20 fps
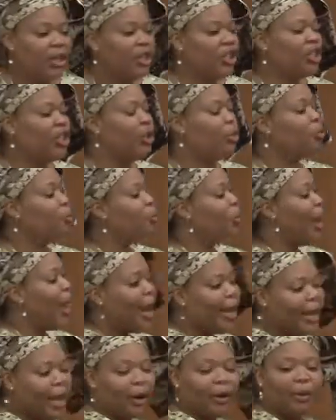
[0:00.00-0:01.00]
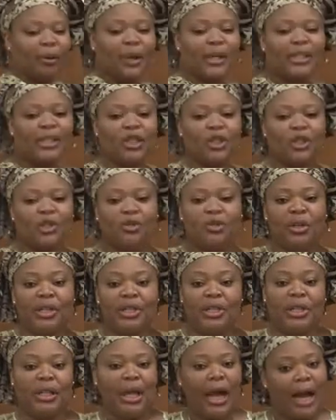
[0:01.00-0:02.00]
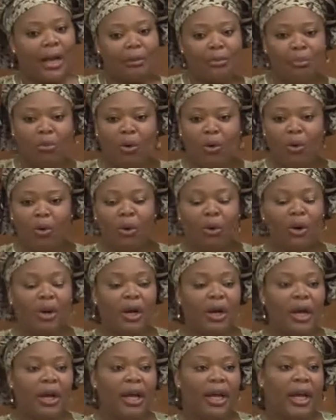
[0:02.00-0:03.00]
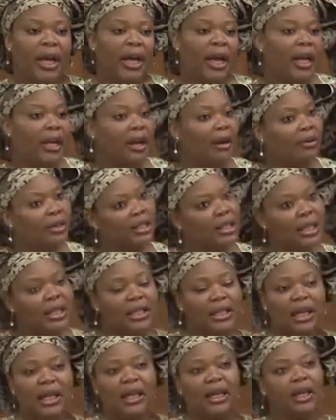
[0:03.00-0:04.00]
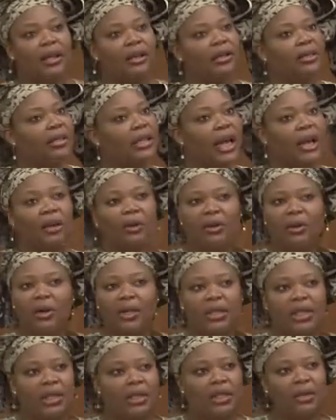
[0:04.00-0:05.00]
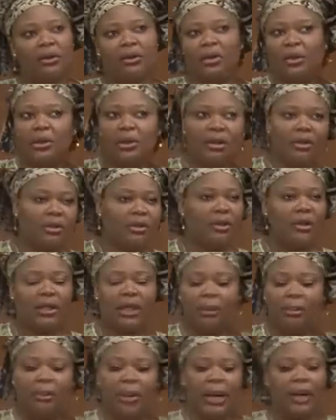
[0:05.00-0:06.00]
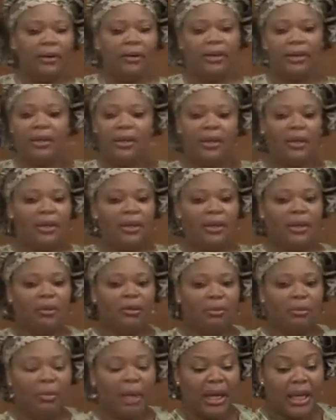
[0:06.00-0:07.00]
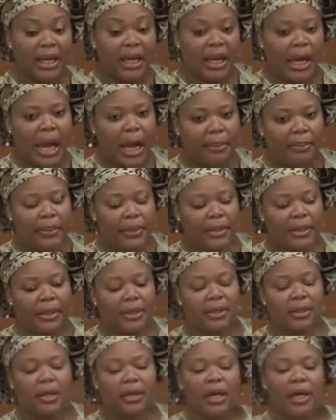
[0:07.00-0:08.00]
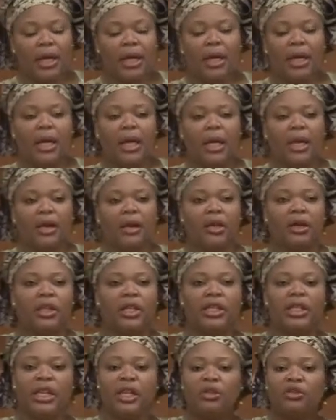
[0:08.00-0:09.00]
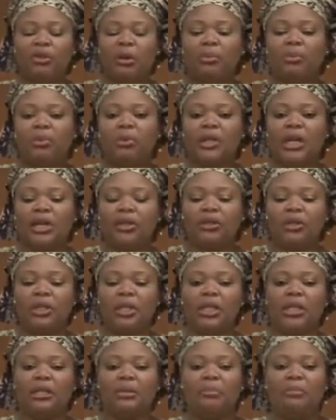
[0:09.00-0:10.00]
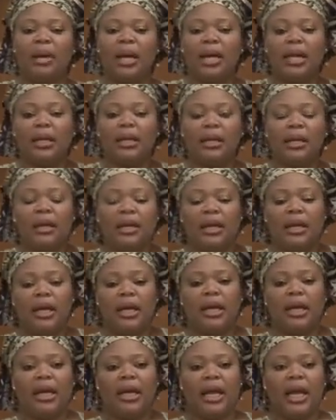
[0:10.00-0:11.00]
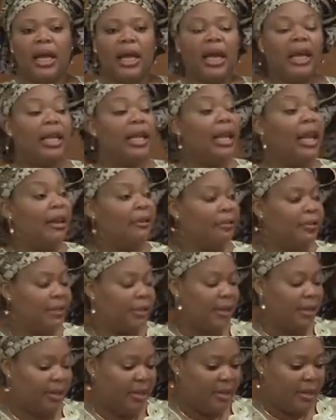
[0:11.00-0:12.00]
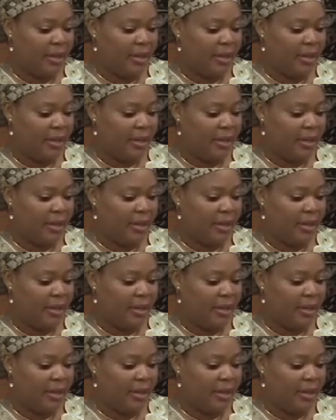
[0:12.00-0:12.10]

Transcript: She ran across the street, got more, and I was just thinking, thank God this little girl thought about making copies, distributed to these men, and left.